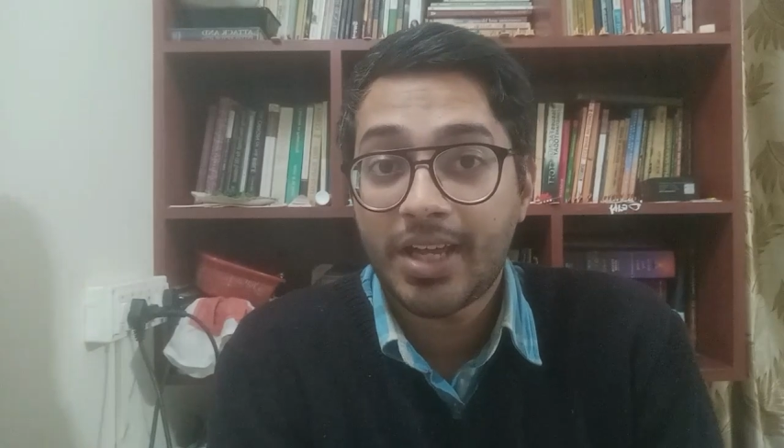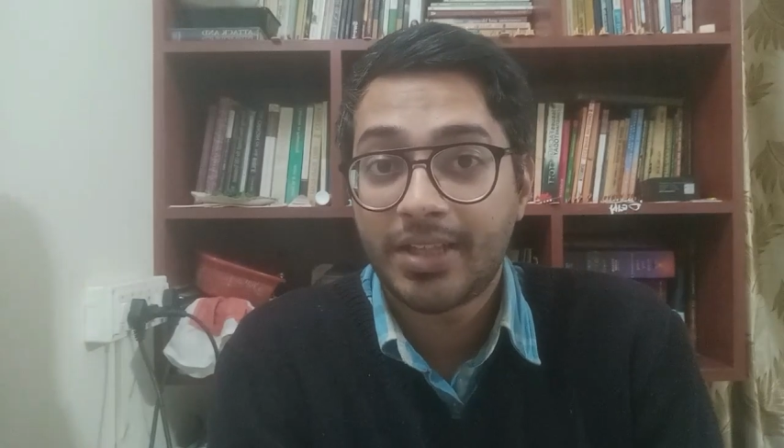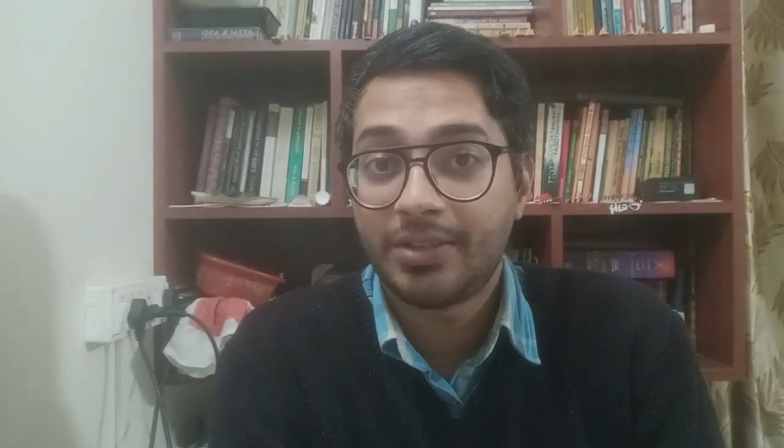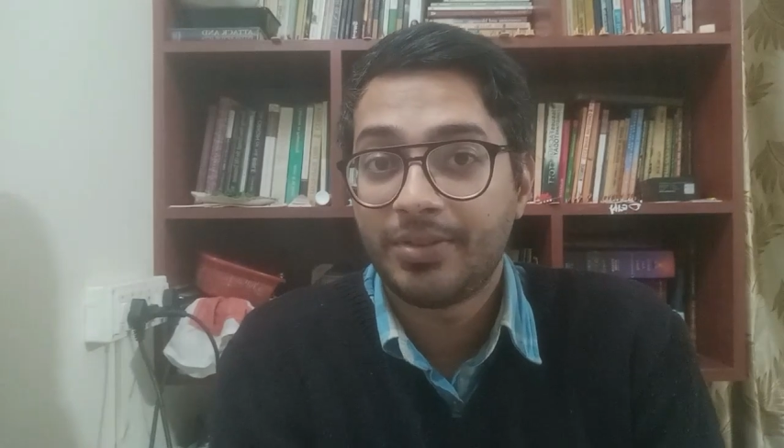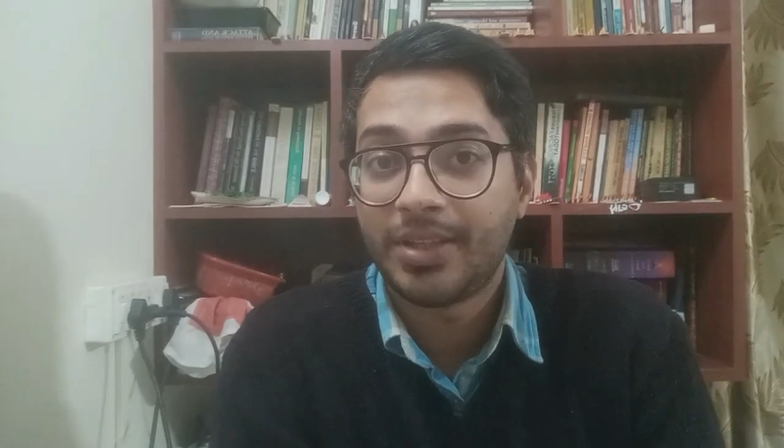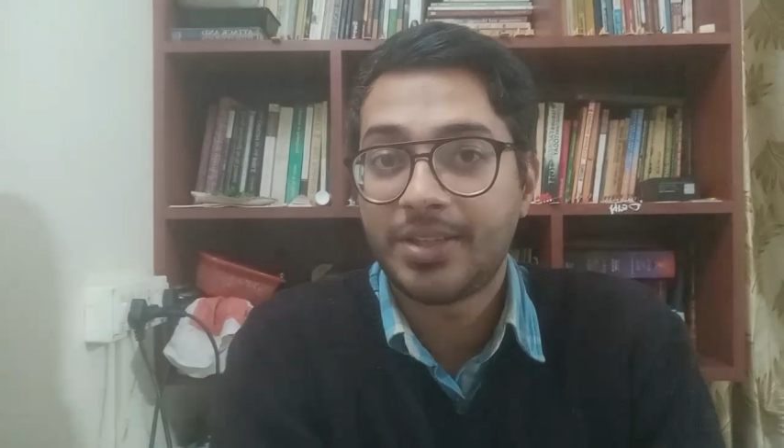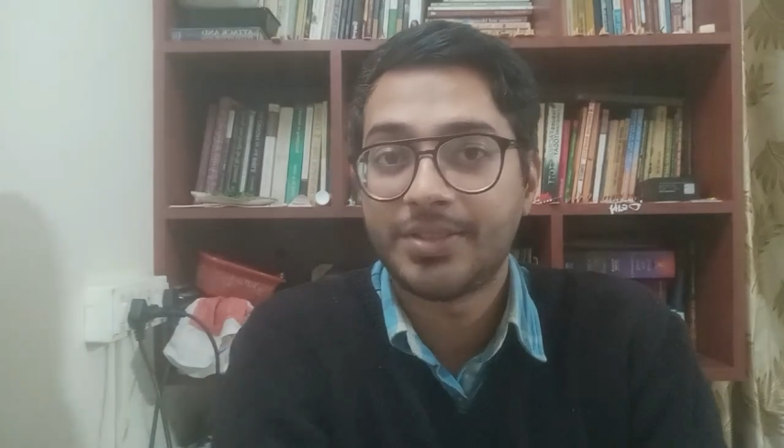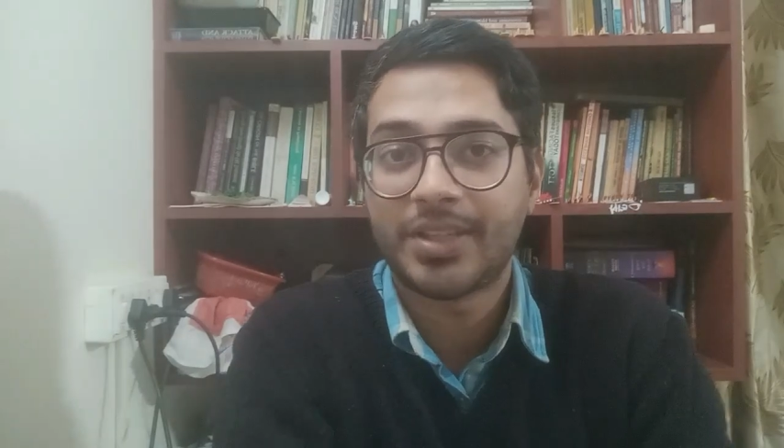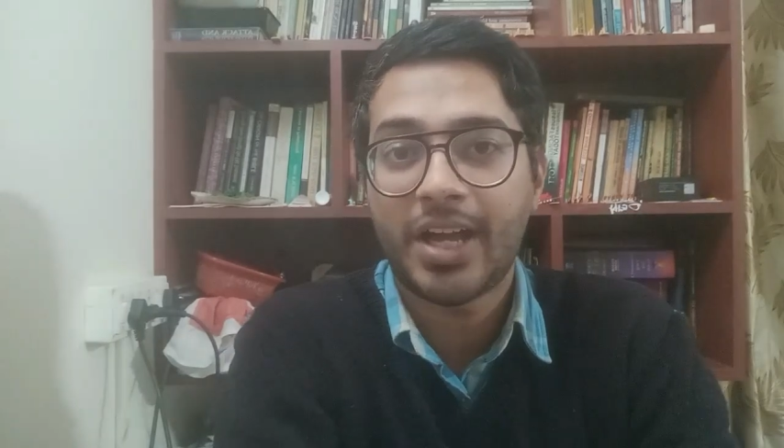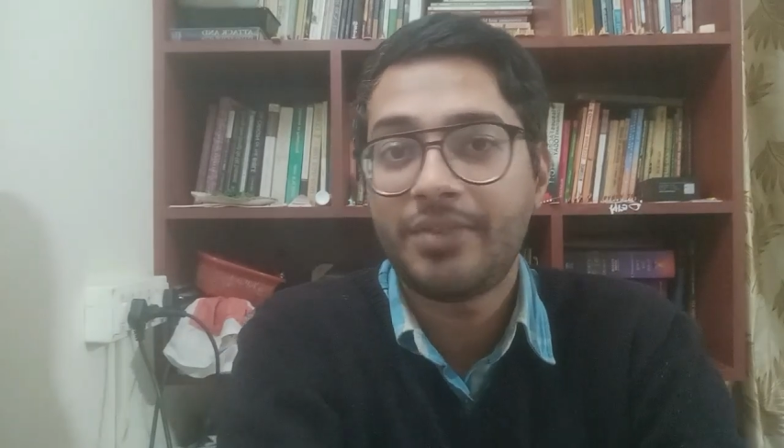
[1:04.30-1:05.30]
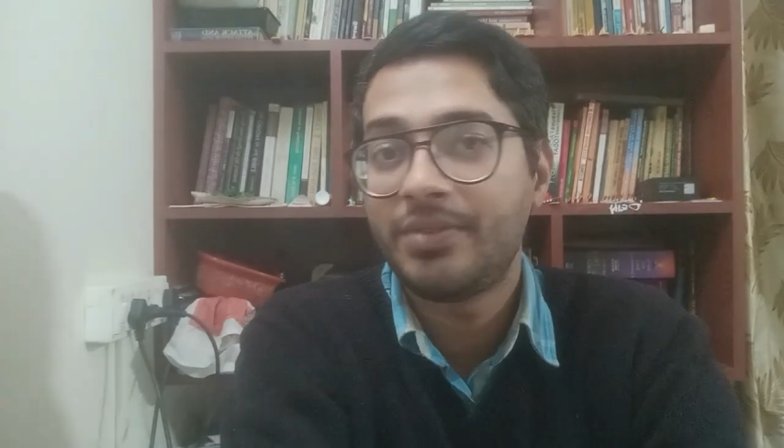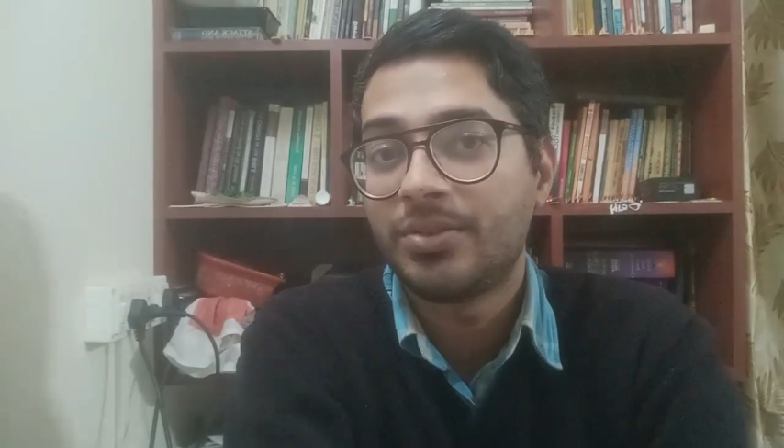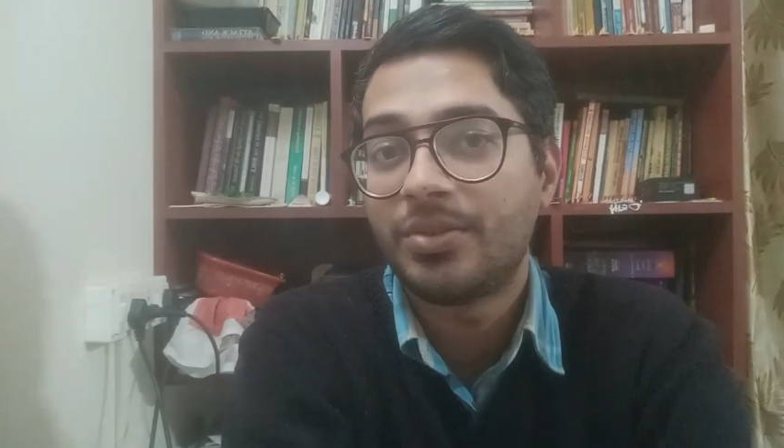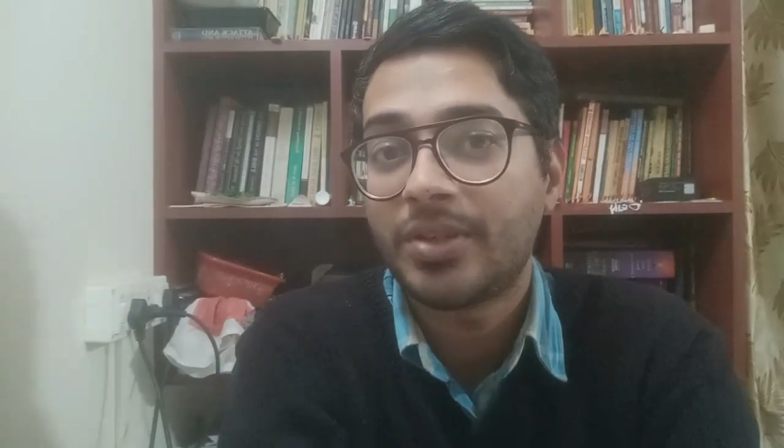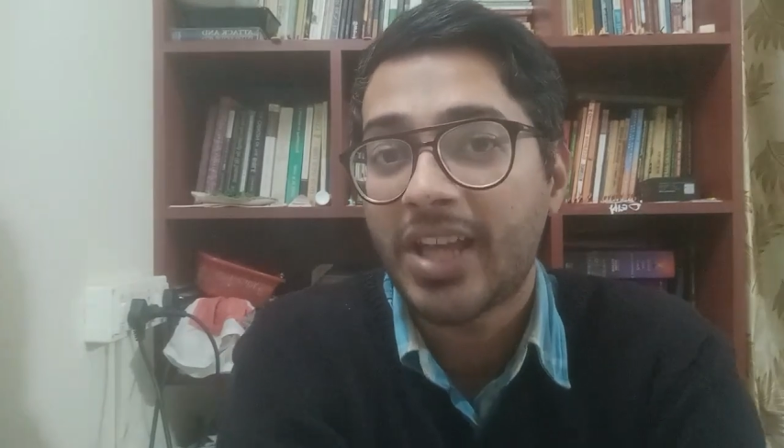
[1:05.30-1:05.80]
and the way things are, we
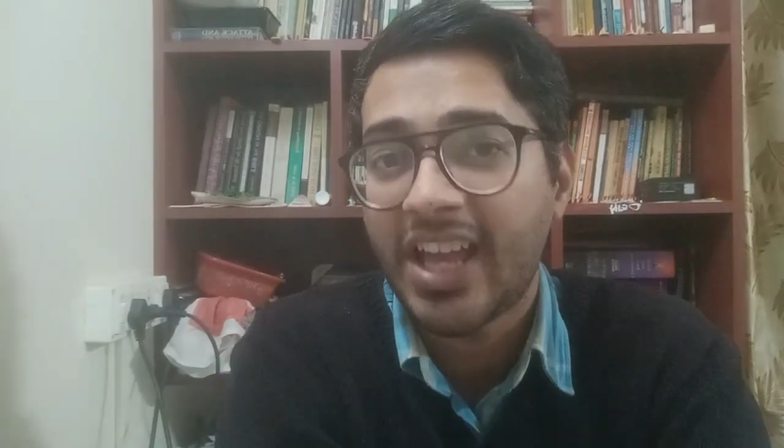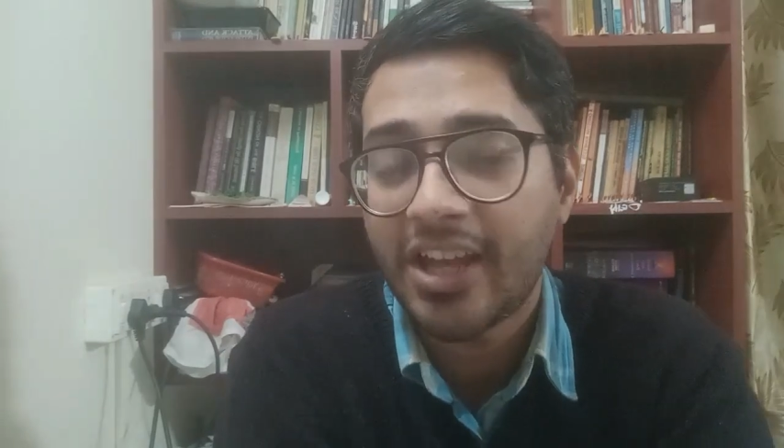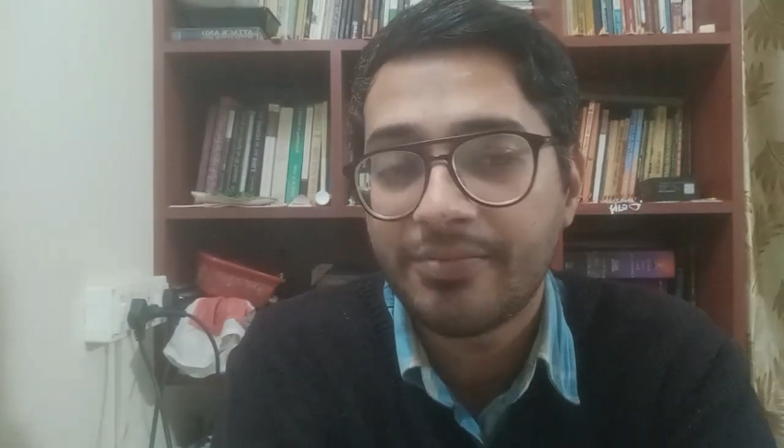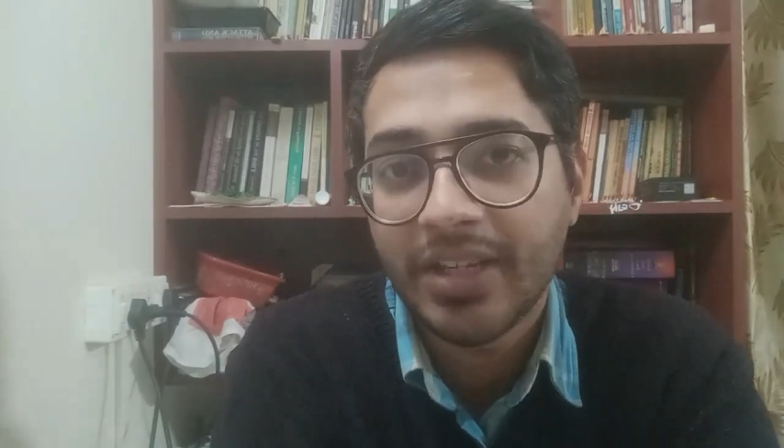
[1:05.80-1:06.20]
do not have